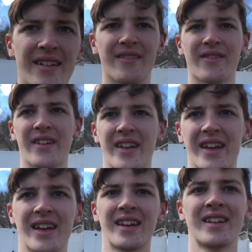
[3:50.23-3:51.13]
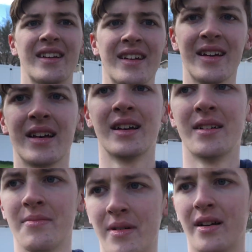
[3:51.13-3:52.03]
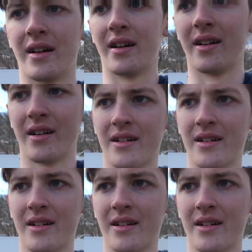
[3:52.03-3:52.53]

I don't think. But, uh,